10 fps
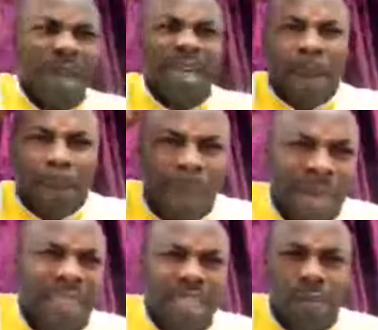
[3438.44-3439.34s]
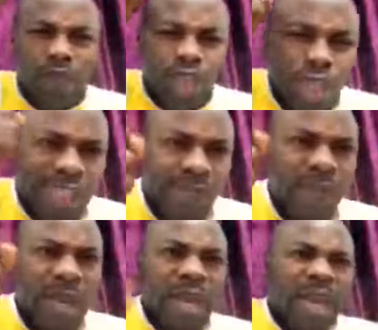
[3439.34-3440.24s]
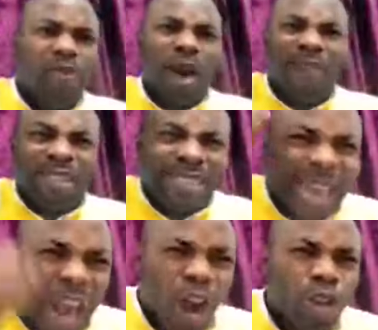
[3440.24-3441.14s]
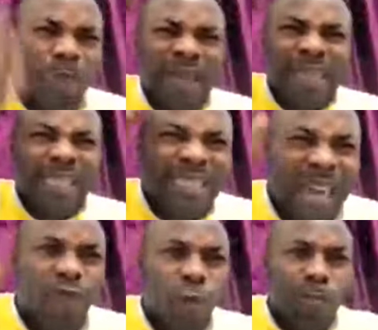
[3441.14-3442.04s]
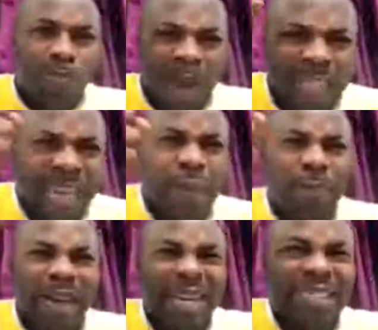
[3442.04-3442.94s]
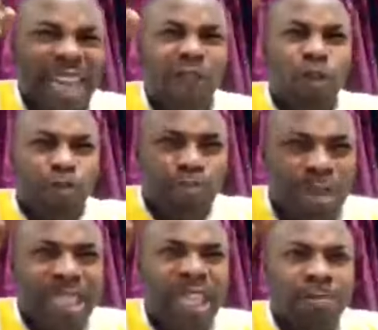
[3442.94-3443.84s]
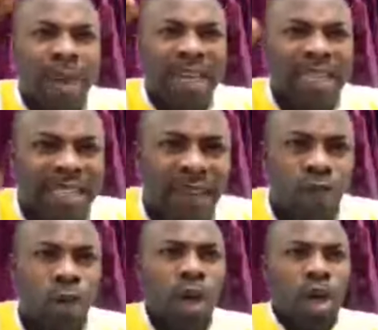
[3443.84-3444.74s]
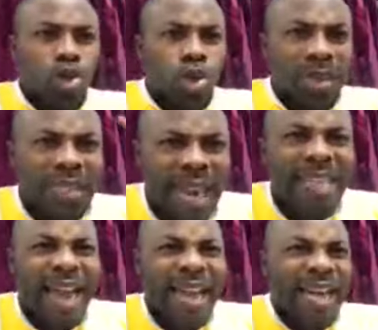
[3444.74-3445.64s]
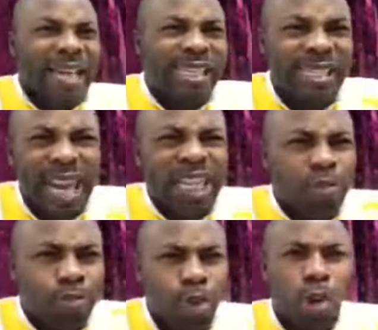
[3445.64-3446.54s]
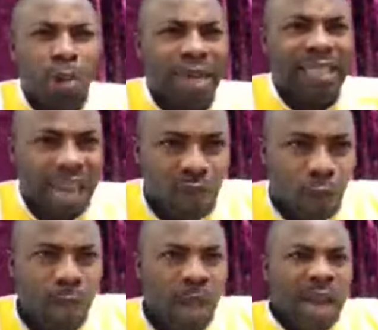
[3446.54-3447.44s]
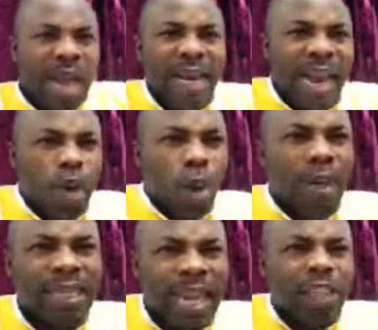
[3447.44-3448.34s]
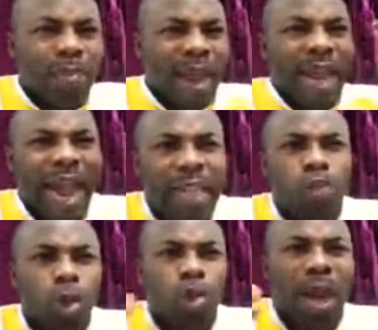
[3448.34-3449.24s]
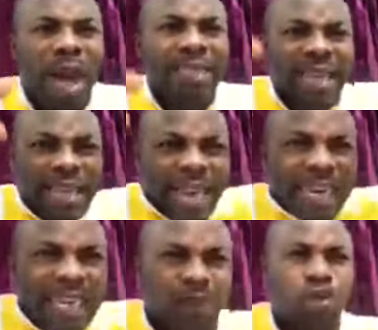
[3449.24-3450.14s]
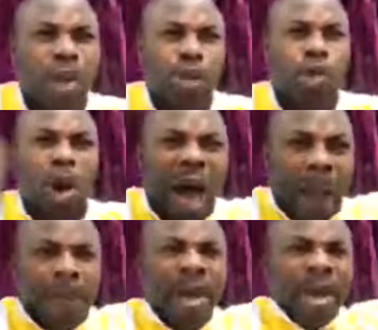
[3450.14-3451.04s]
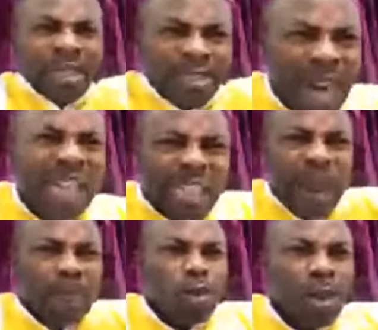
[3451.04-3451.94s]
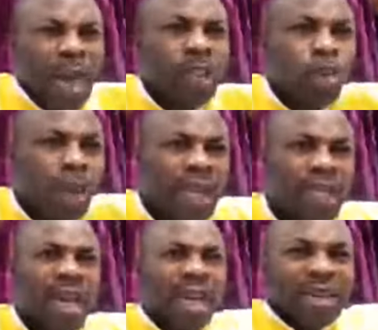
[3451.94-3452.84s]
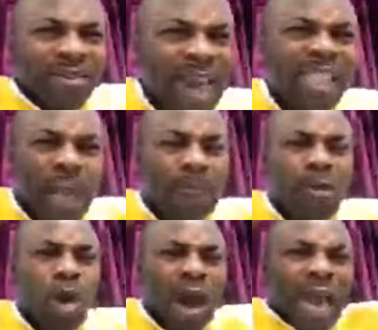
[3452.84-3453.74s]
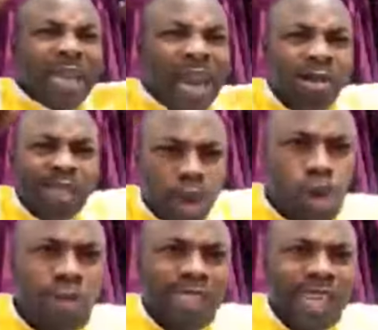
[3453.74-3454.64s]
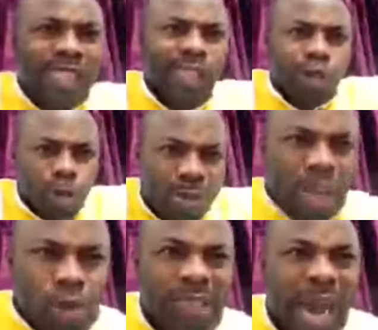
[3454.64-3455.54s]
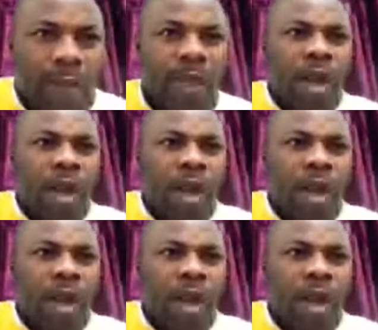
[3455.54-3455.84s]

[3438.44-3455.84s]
in the mighty name of Jesus. If you are down by the devil, battered by the devil, beaten by the devil, tonight I exchange blow with the devil and I connect my heart with your heart and I lift your soul up. Rise up. You can do it. Rise up. Don't allow circumstances to bring you down.